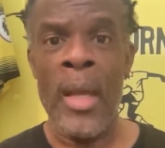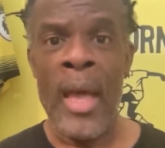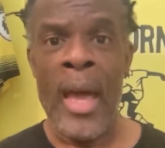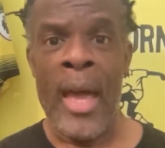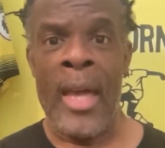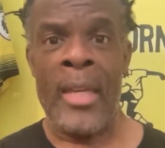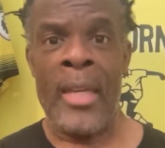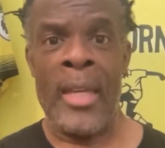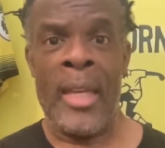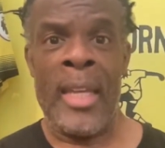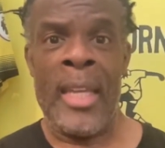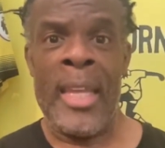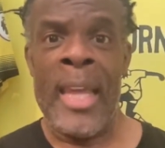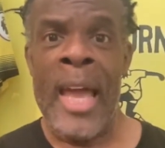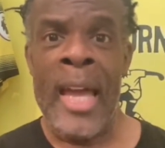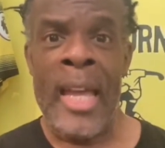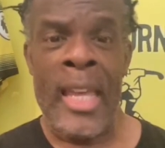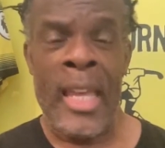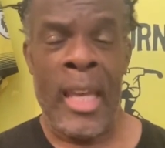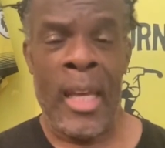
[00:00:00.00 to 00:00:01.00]
And
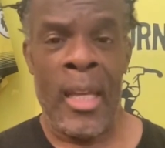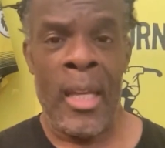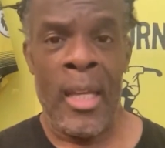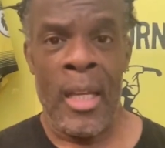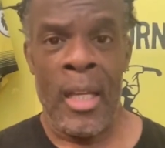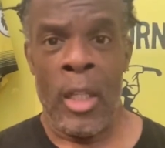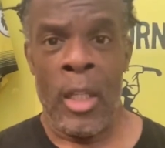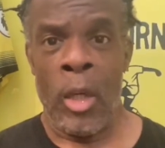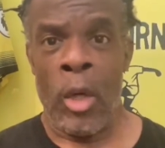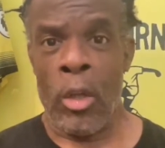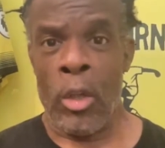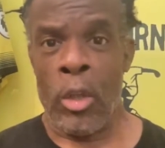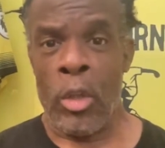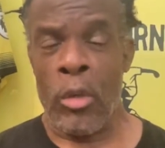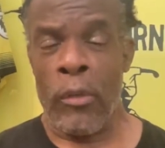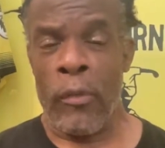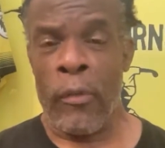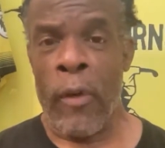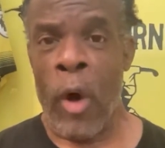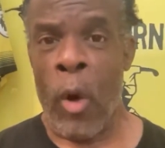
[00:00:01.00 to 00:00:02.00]
Ngakia, not
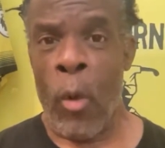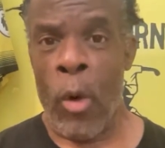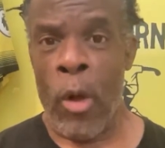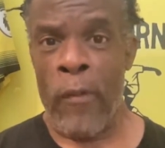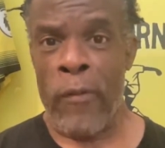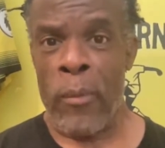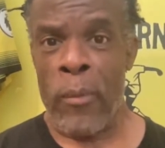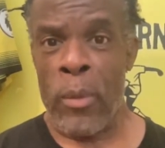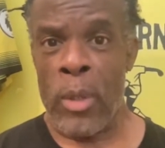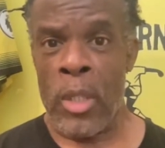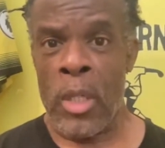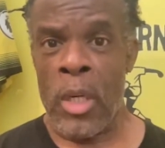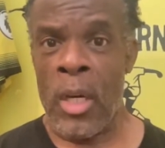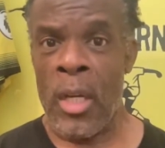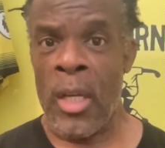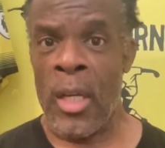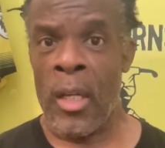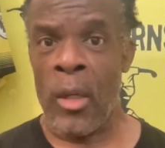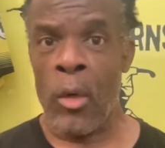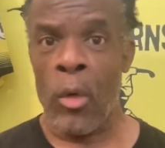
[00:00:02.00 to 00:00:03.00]
too far away from
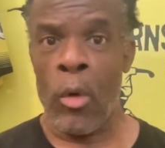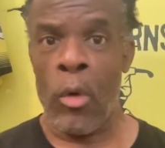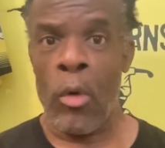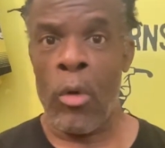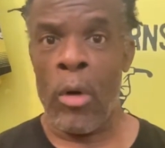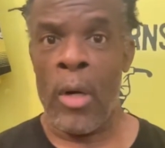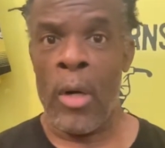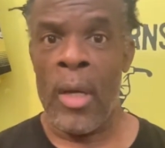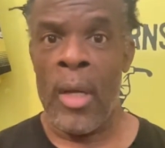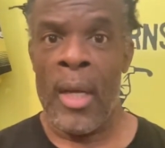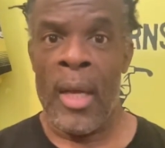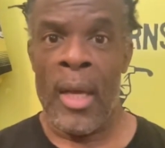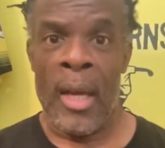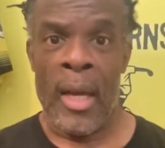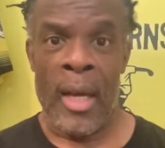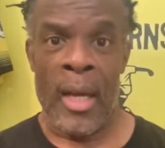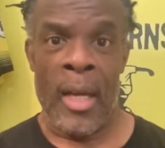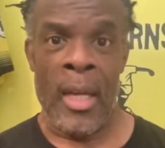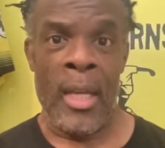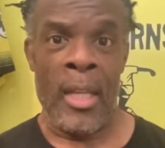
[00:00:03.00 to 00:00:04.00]
returning, nor
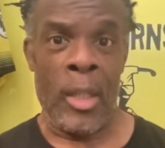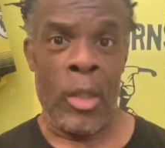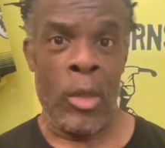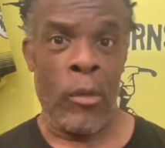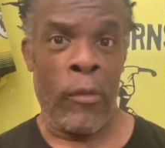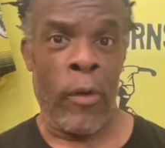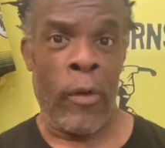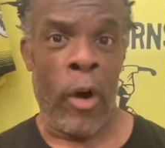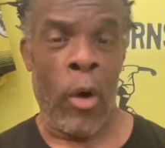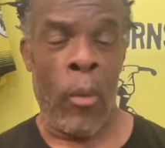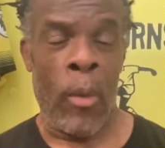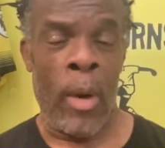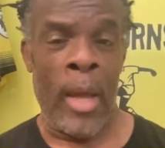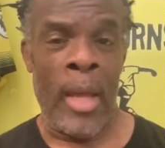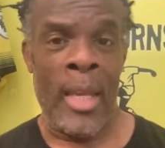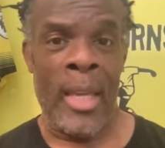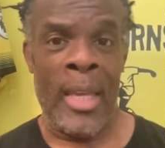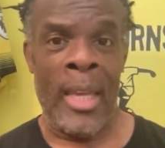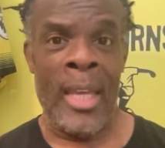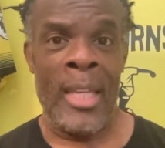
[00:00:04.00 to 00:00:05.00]
too far
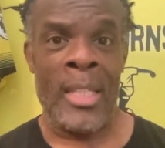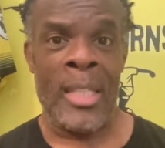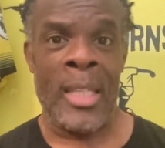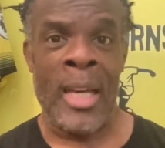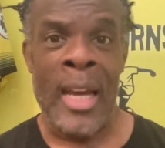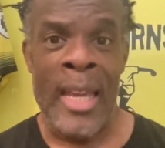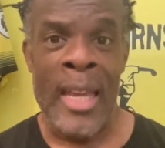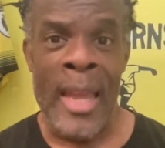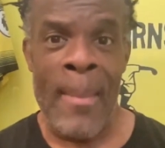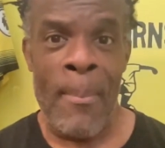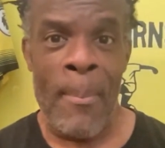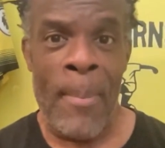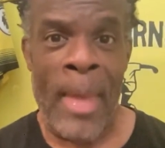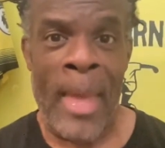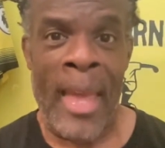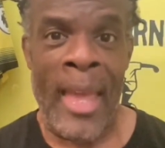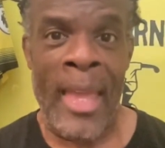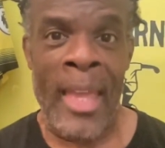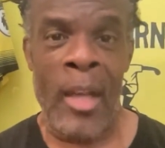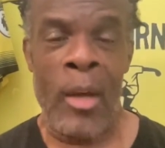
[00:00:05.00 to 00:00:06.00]
away is
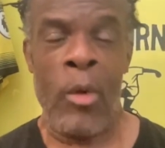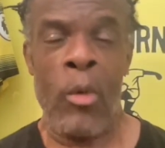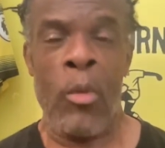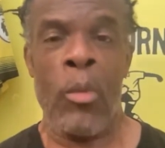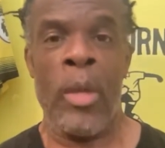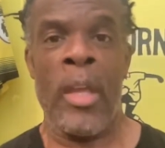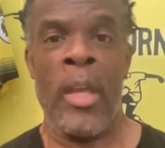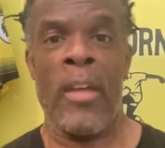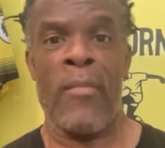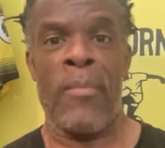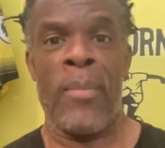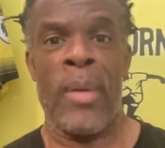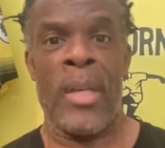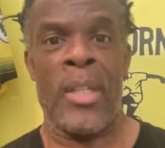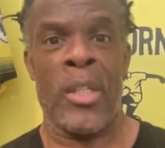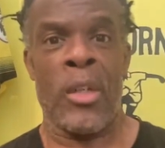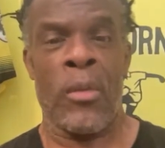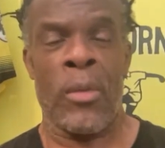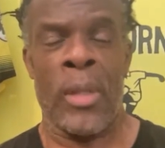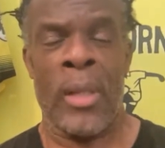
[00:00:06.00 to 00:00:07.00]
Kayembe, who we have
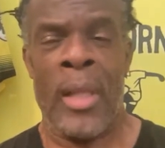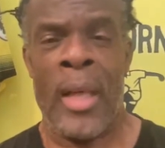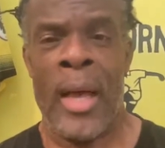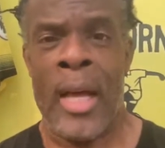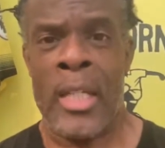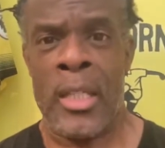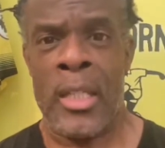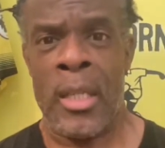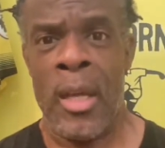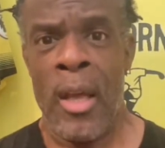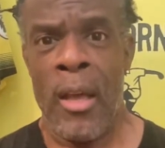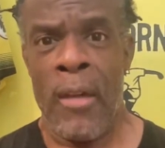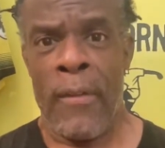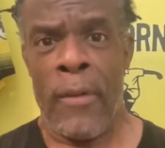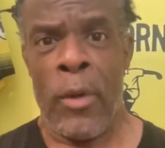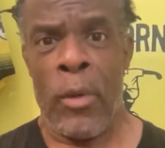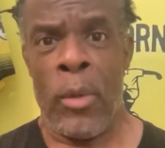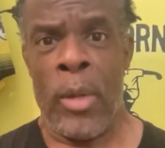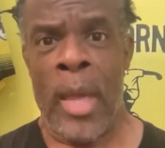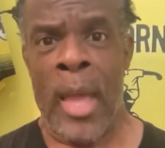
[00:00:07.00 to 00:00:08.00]
missed over the last
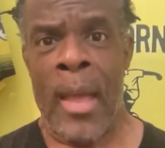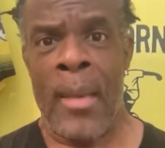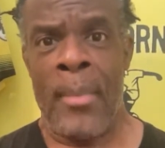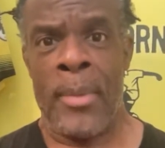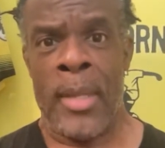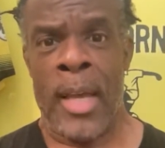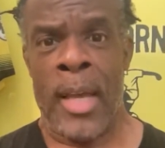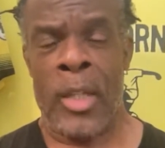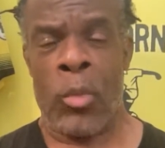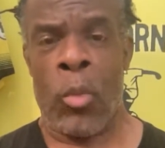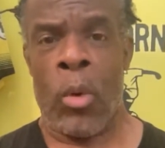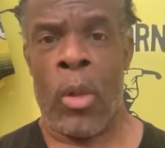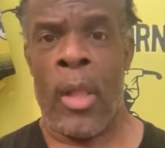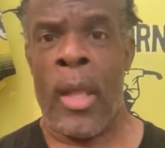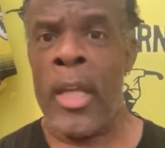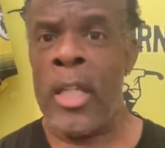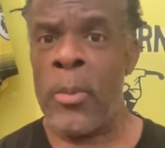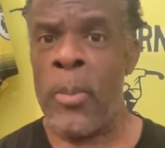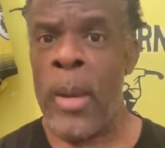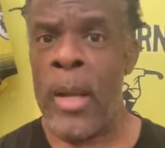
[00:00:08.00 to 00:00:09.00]
few games as well. I
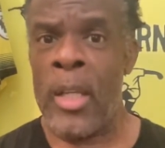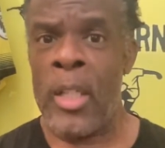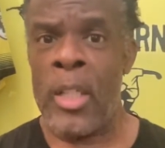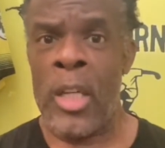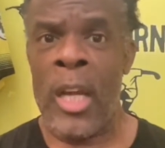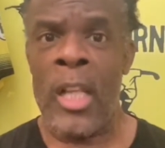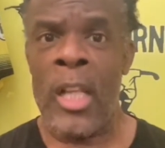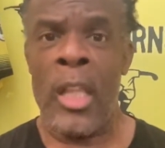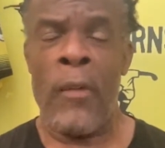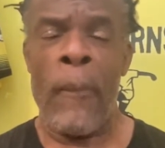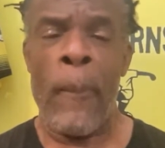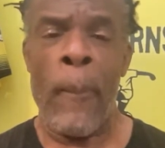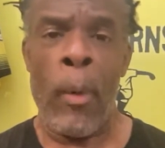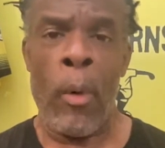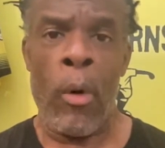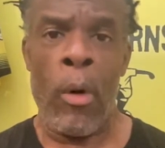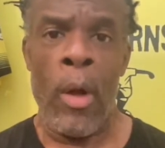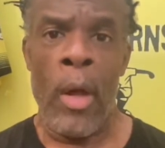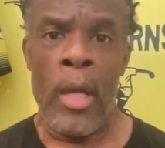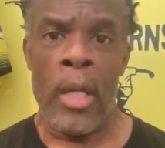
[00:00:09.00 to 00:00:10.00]
expect Jake
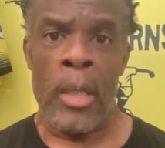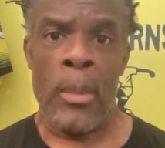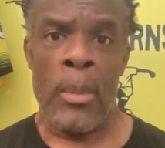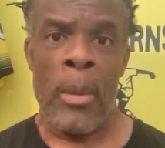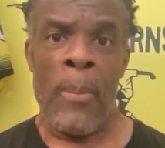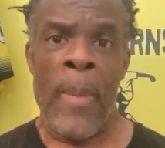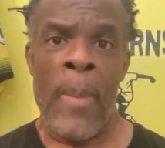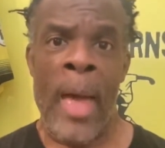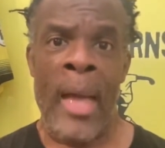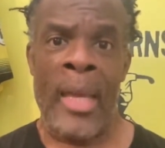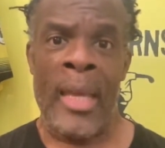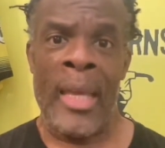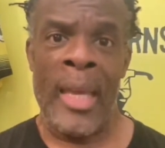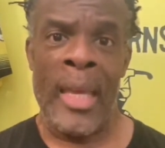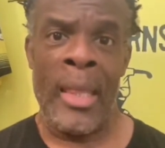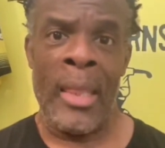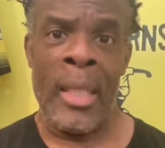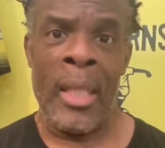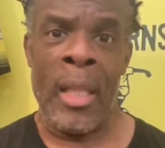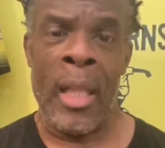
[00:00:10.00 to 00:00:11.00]
Livermore to be back
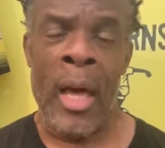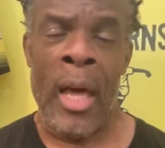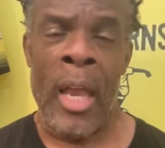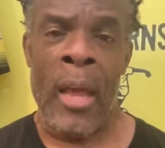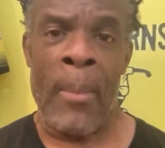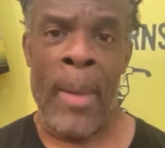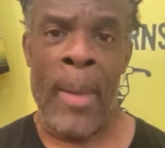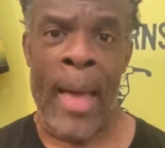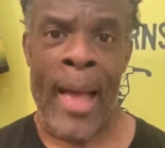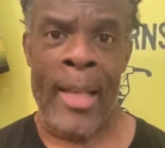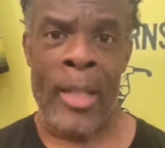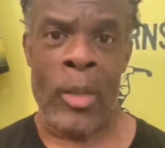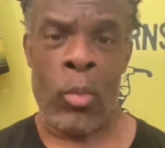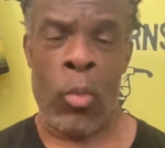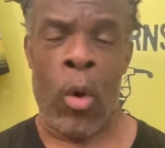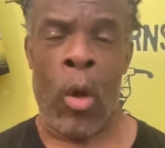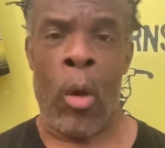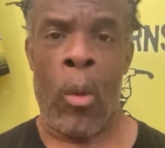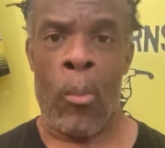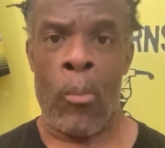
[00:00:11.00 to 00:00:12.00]
in the lineup as
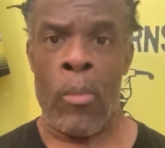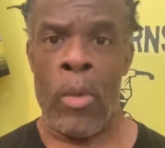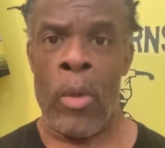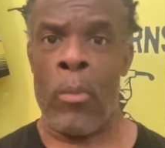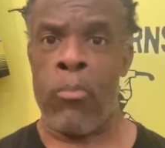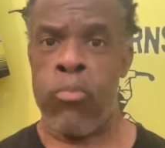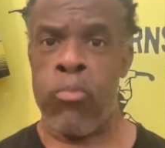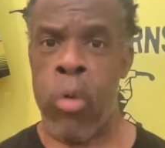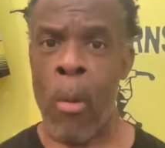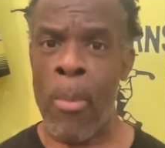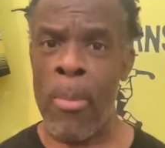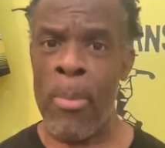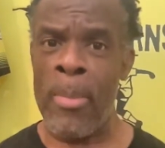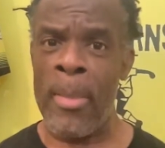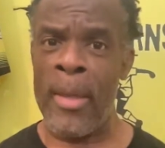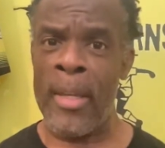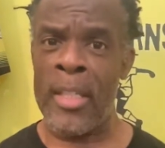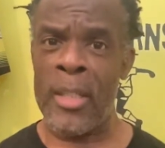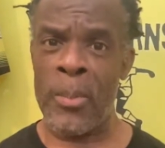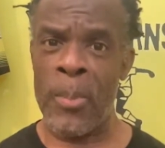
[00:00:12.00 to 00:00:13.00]
well. You
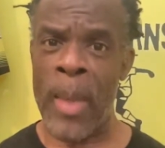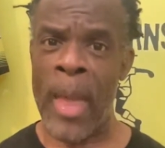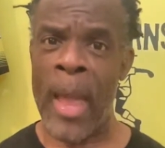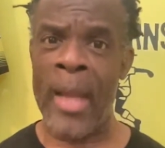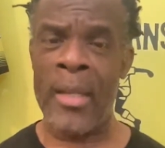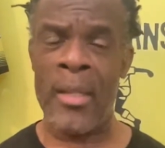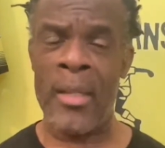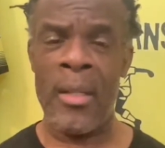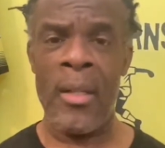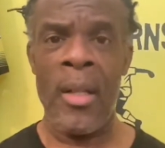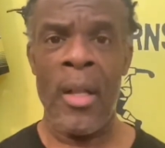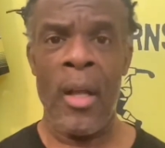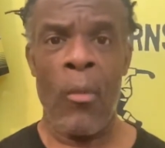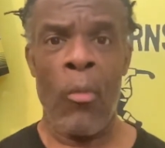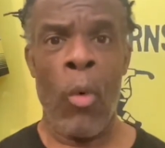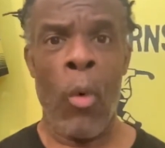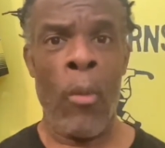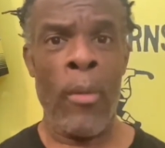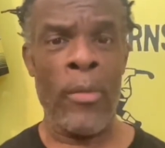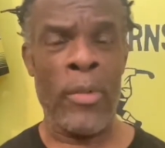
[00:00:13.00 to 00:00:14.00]
probably expect
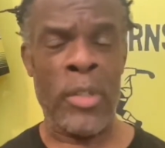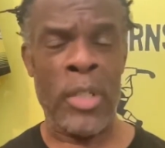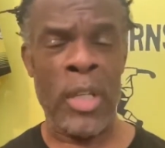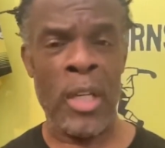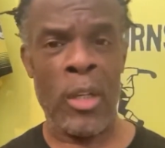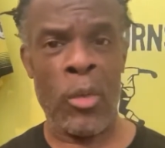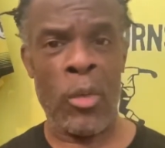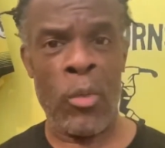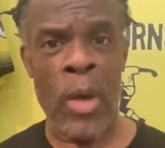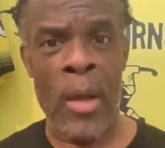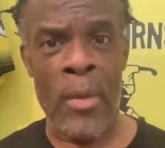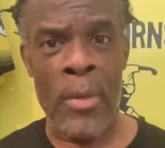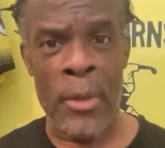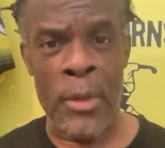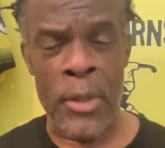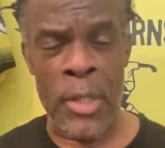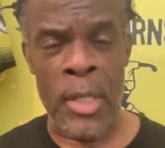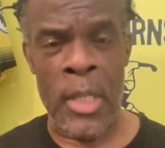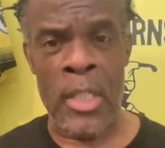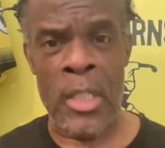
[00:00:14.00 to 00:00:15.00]
what we've seen throughout the
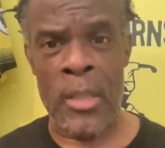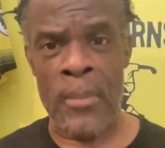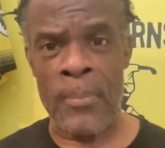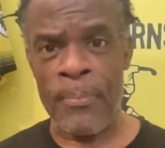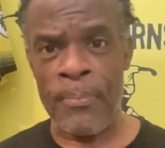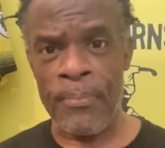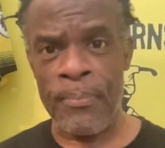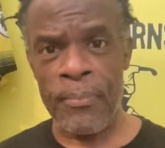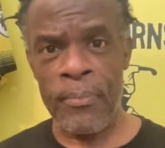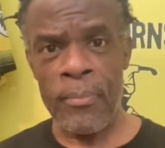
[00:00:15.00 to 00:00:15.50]
season.